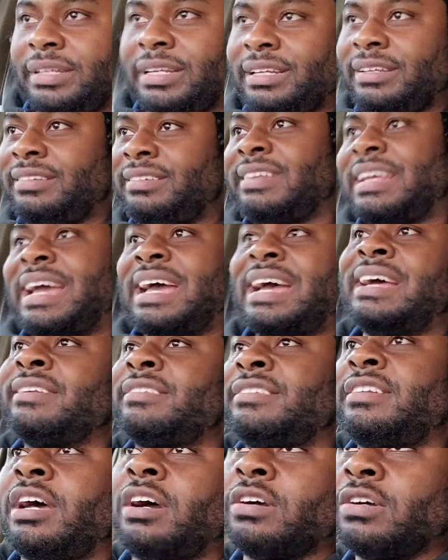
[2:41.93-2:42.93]
these guys
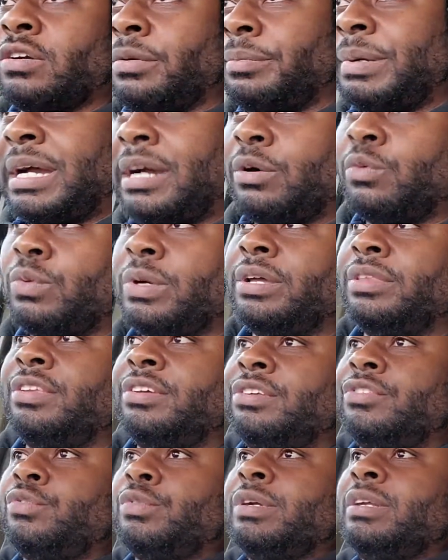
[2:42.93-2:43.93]
talk about, whether
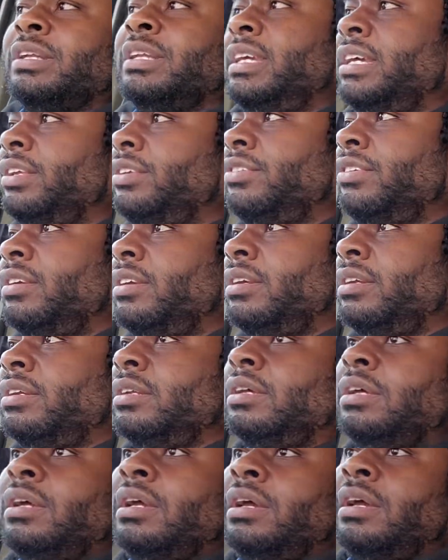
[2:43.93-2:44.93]
it's
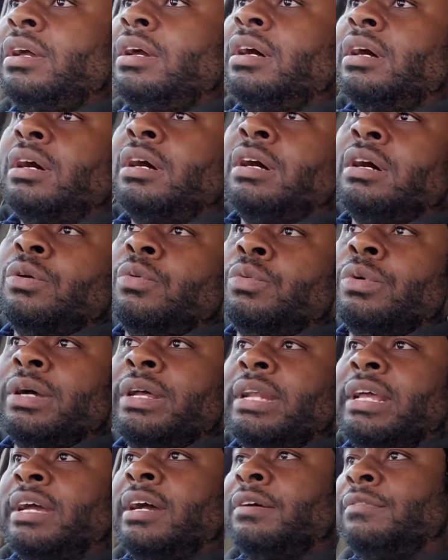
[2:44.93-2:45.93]
religion, uh,
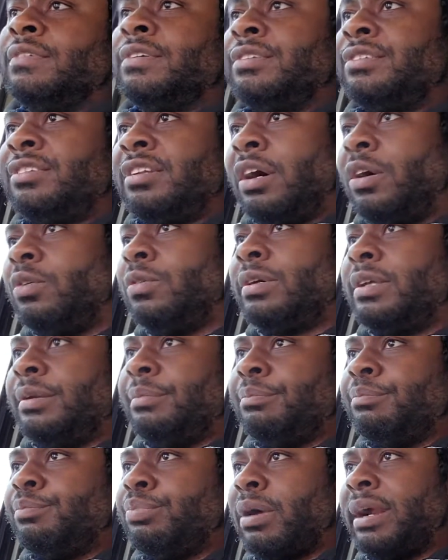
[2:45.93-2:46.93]
whatever, Zoe
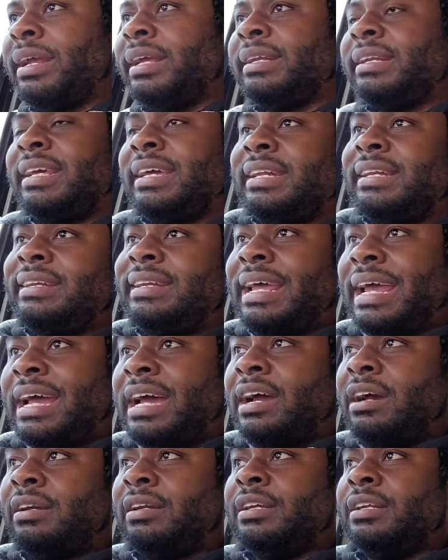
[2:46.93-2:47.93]
can break that
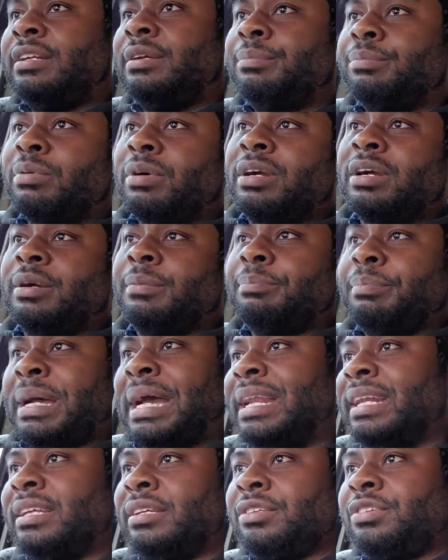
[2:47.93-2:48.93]
down and it bring
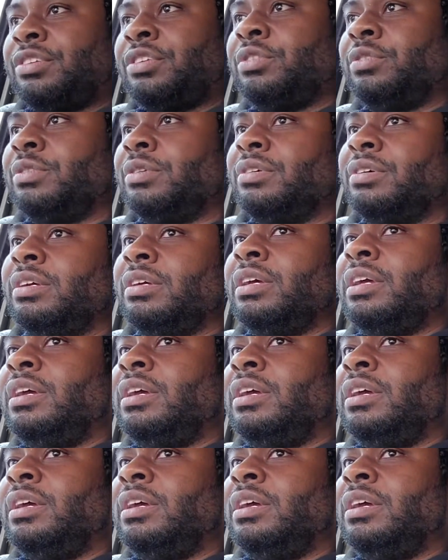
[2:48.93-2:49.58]
balance to it.